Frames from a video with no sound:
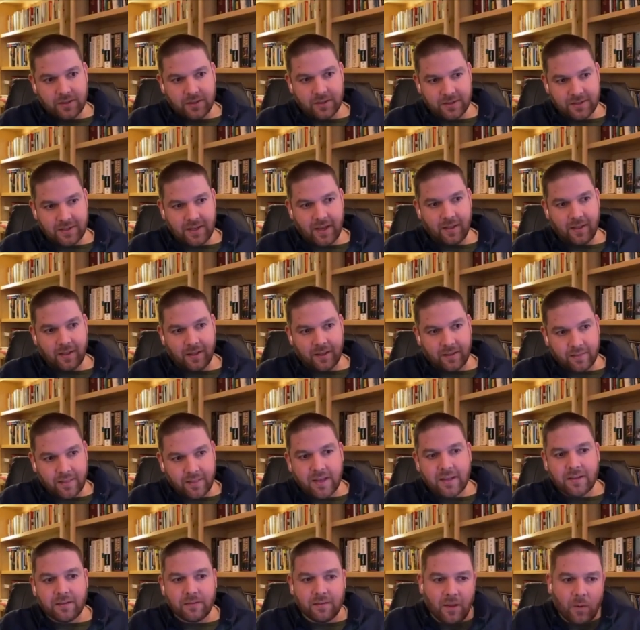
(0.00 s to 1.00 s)
to say like
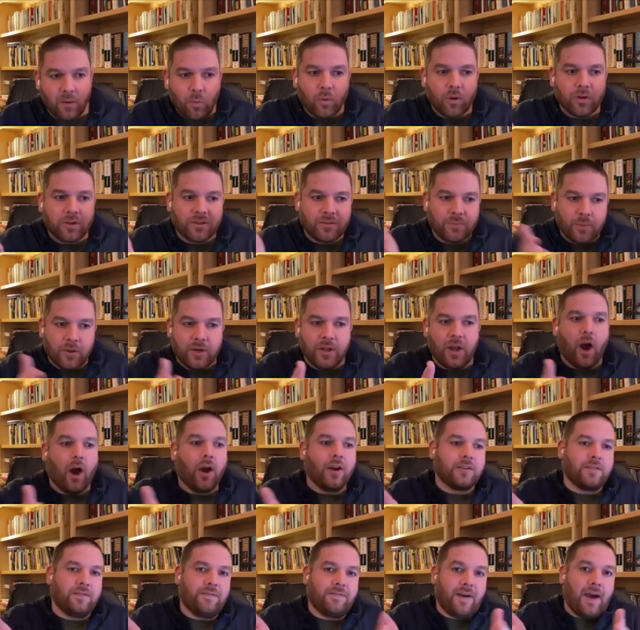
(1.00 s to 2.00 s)
they they worked pretty
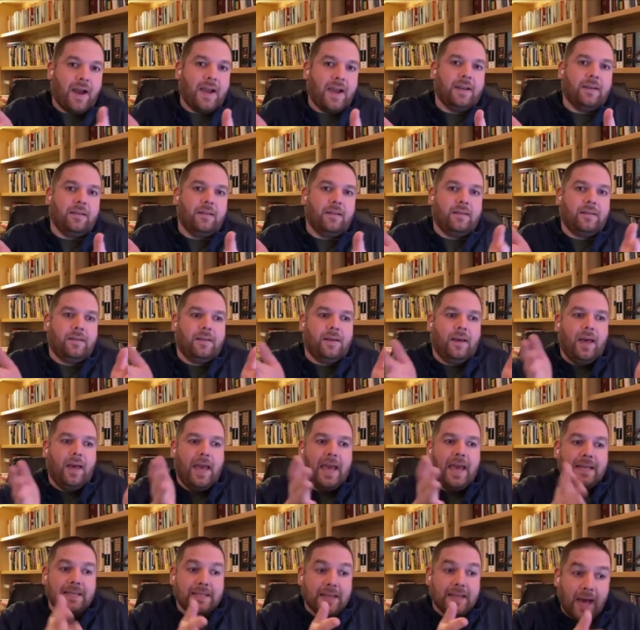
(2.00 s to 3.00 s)
hard to find
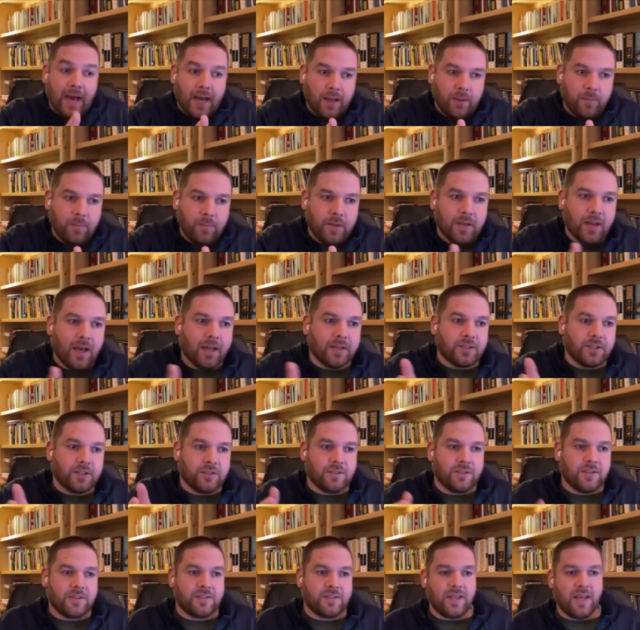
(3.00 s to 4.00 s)
a time, not
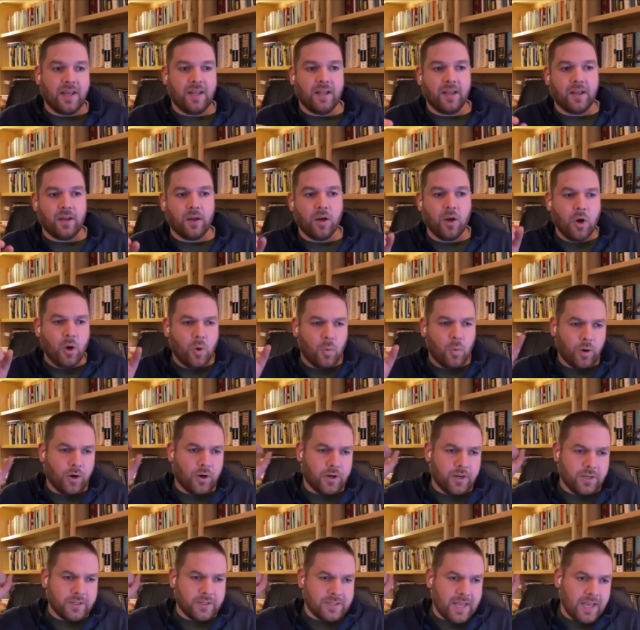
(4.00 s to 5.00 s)
just to say like we're
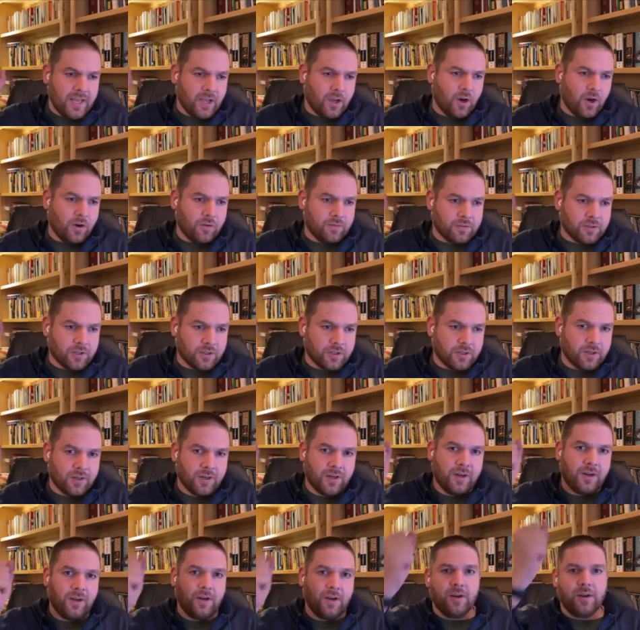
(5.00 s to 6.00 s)
going to take over
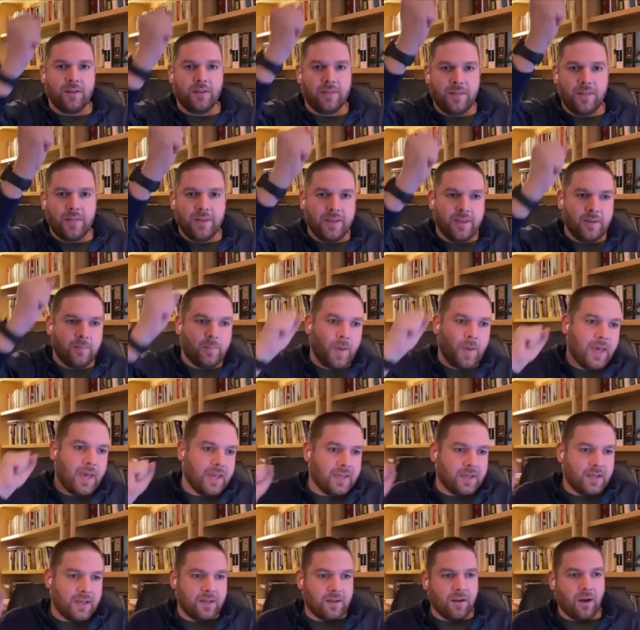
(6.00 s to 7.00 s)
the
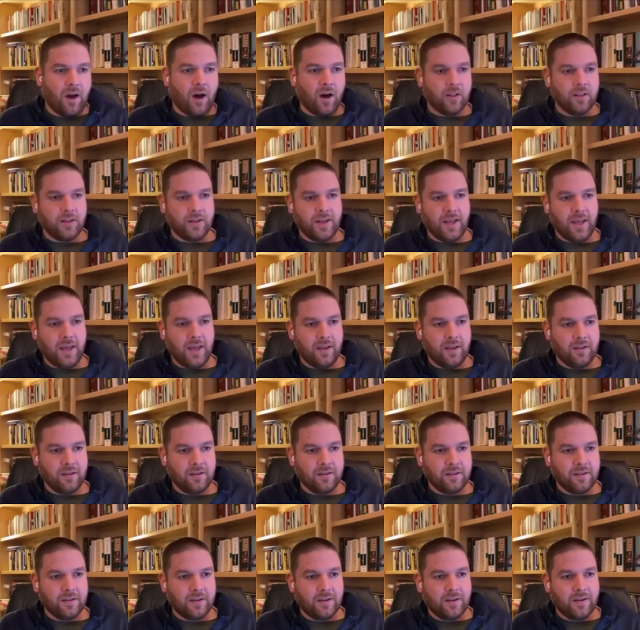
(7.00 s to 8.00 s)
pagan holiday,
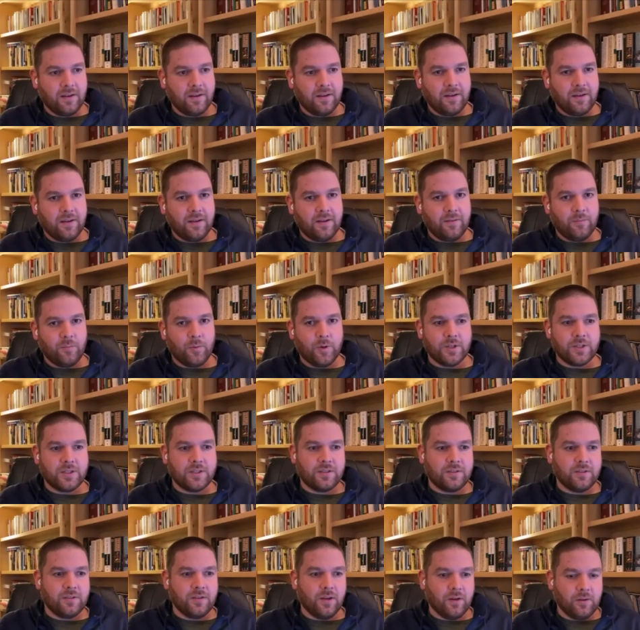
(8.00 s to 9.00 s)

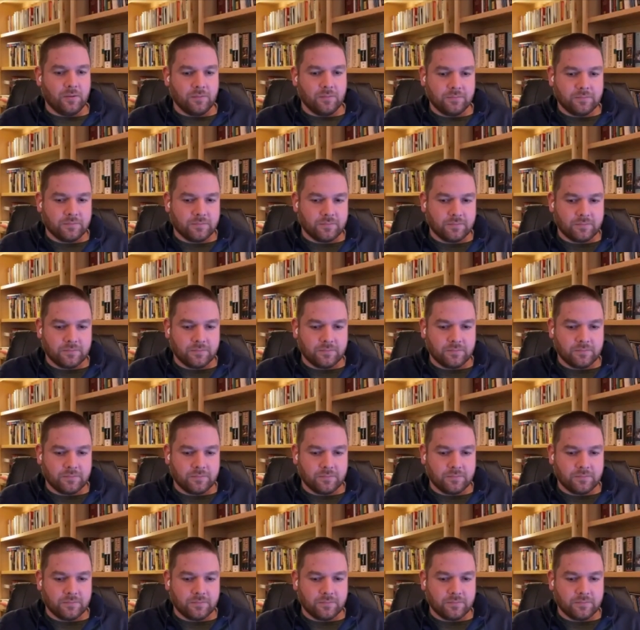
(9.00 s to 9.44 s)
which you know